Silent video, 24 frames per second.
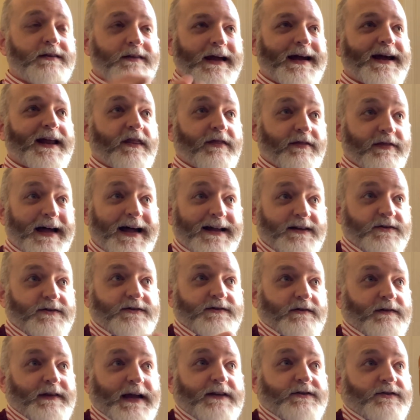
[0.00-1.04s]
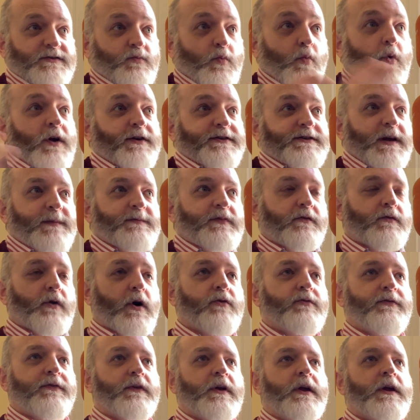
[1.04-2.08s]
That's one type of
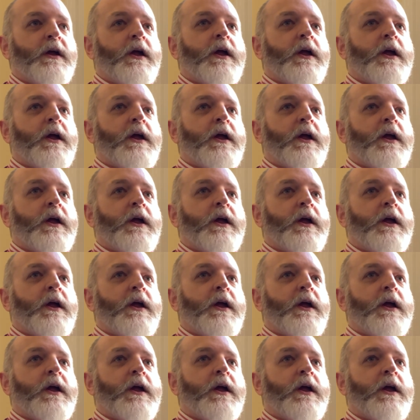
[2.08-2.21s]
growth.